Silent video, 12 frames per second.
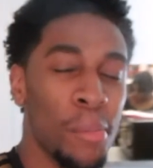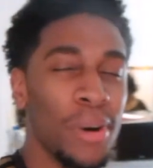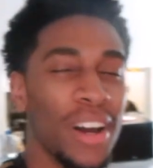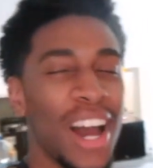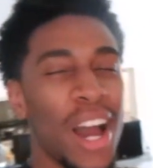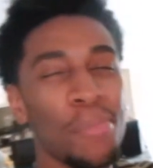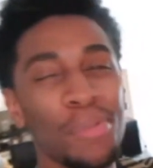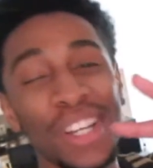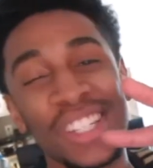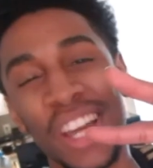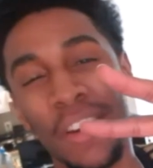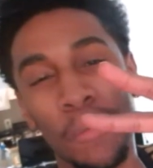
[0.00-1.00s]
But I
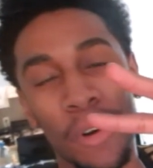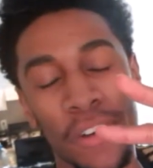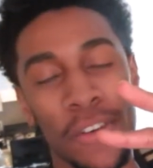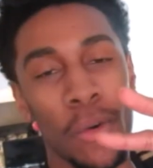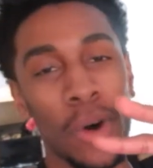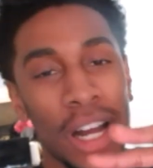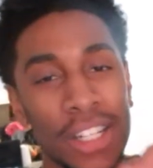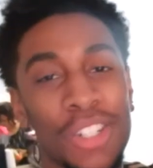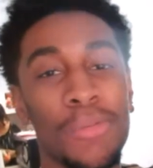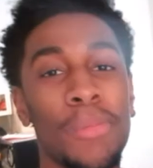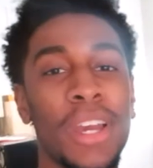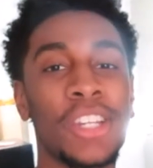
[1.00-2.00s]
appreciate everybody for
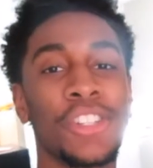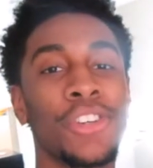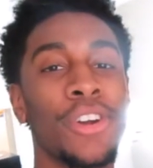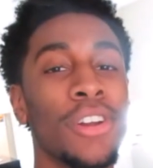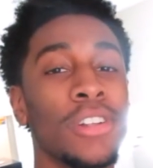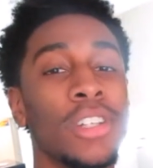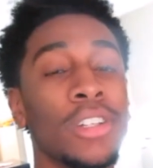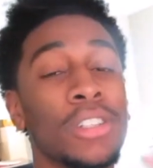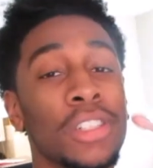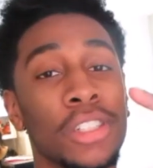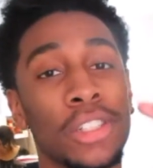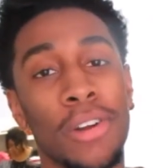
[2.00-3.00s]
watching. Make sure to
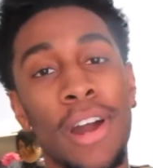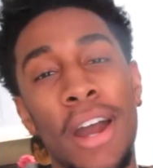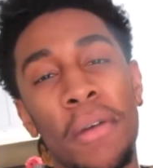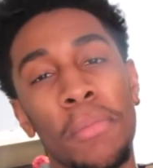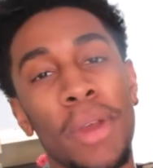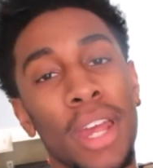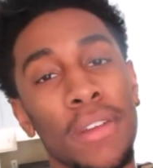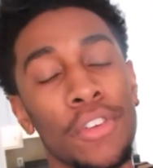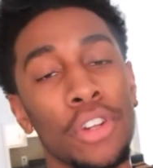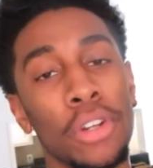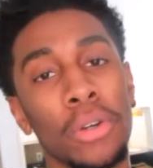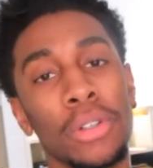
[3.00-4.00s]
subscribe, man. If
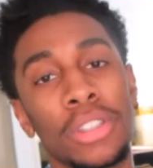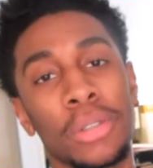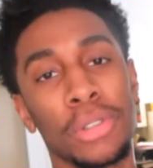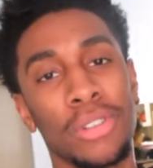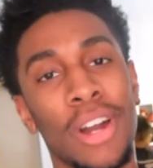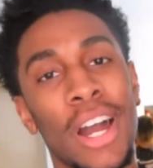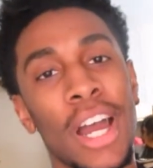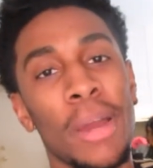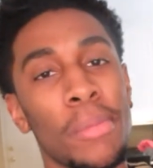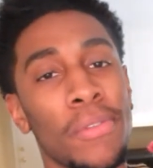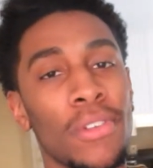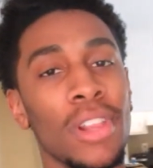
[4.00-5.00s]
you're new, subscribe
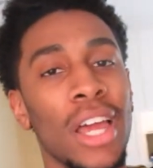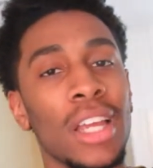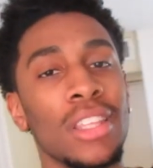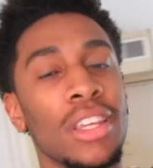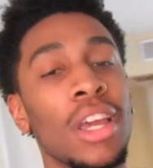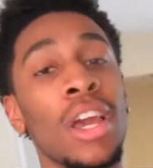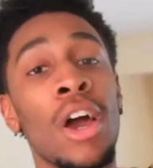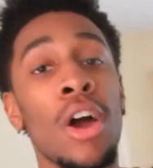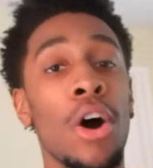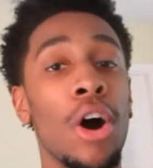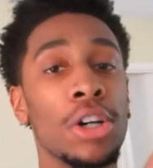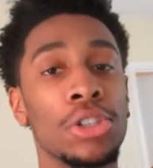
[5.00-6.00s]
if you liked it.
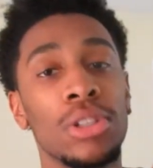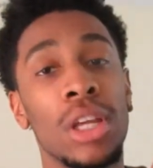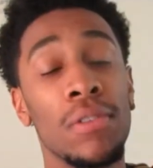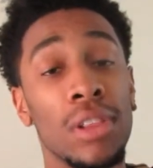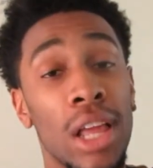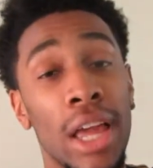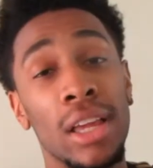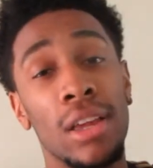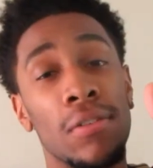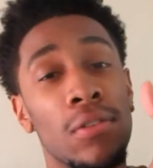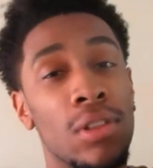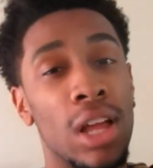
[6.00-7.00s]
Also, leave a like
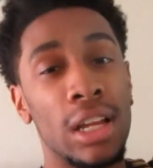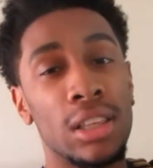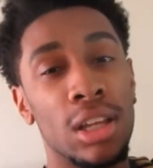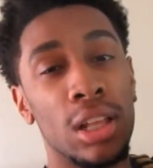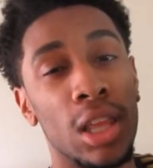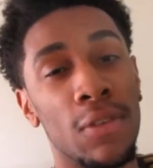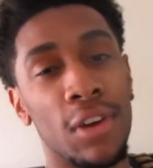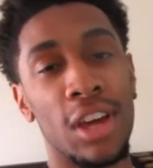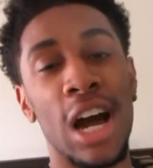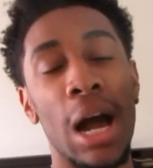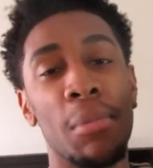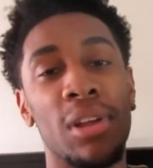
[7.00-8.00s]
if you liked it. Leave a
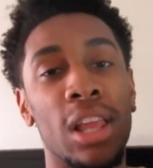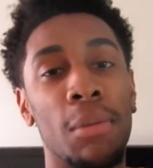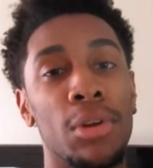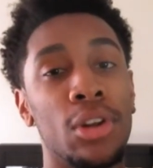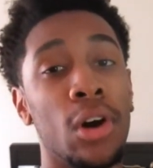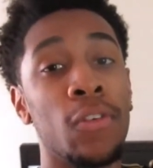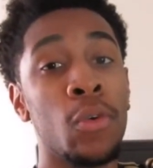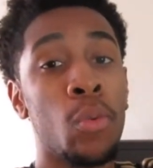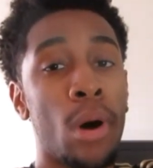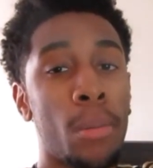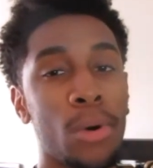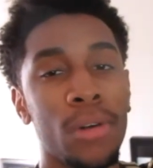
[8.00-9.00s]
comment. Let me know if you
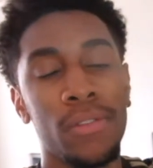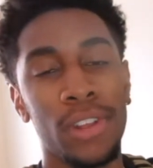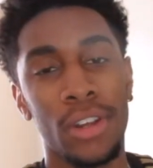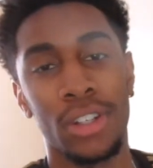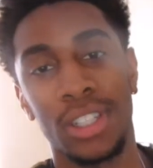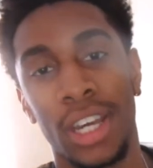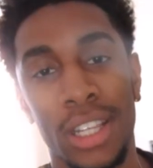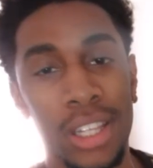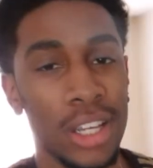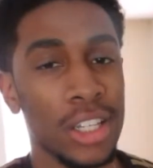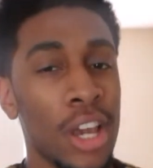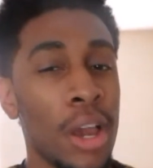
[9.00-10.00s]
want more videos like
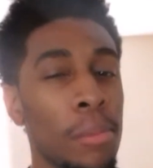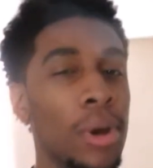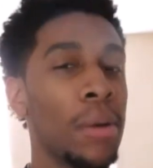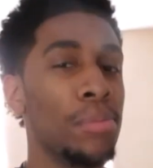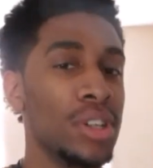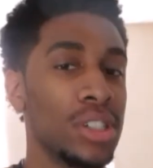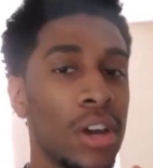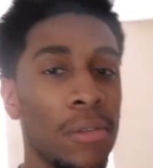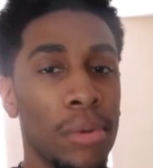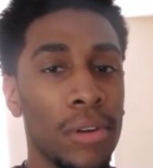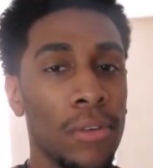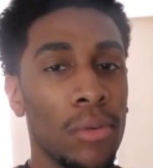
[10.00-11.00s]
this. But I appreciate
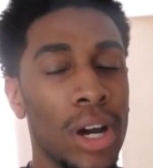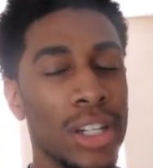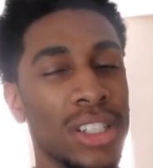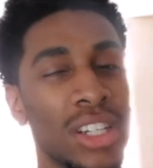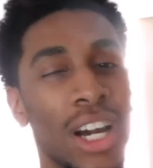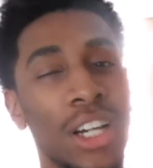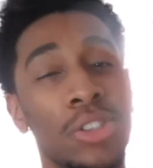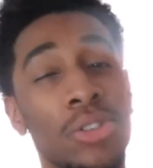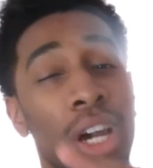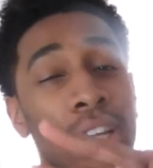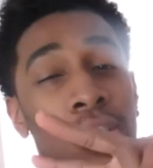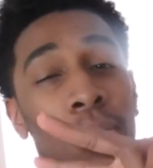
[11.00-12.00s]
everybody for watching, guys. You
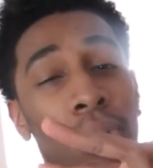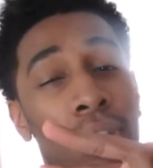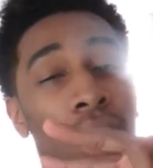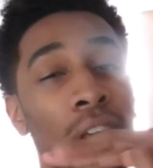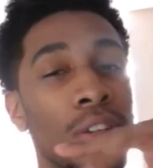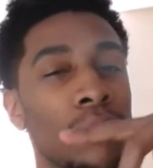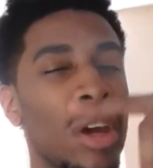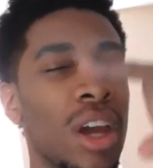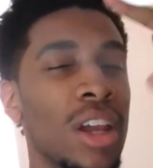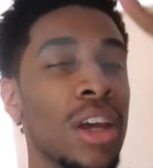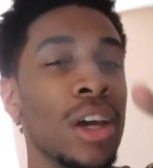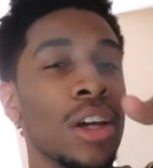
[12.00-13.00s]
guys know what it is,
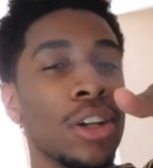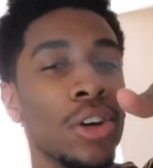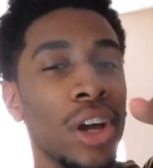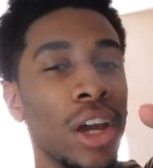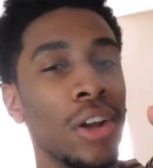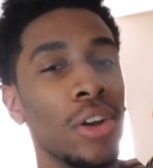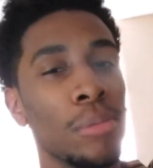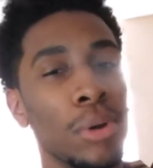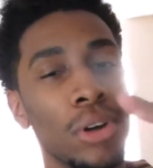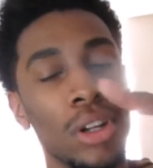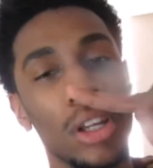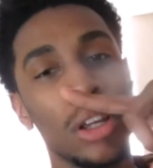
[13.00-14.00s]
man. Don't hate on the
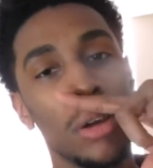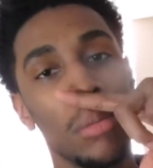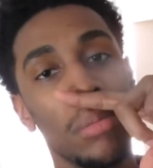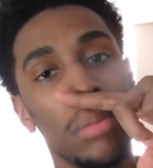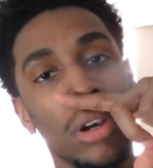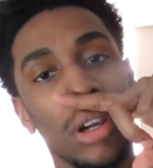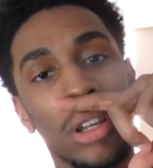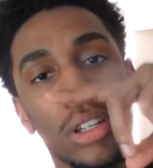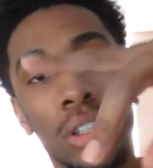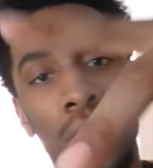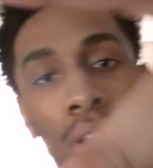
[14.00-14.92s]
Brodie. Peace.